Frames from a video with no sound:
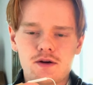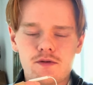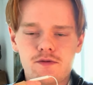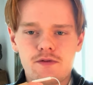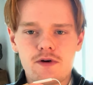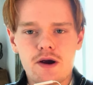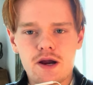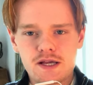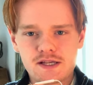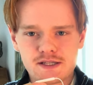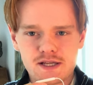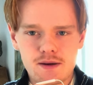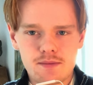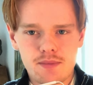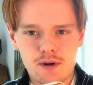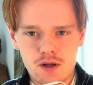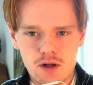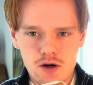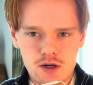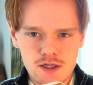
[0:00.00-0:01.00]
very
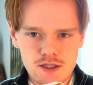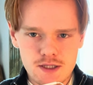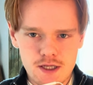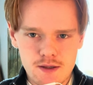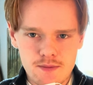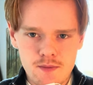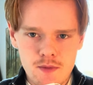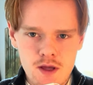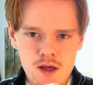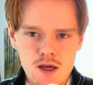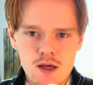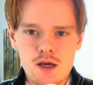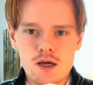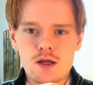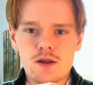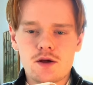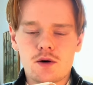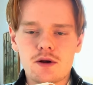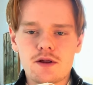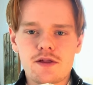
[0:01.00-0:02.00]
simple, honestly.
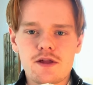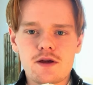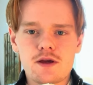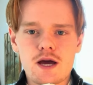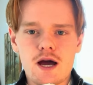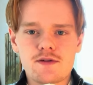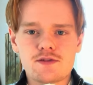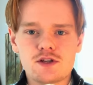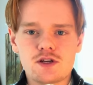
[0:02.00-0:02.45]
The only thing you have to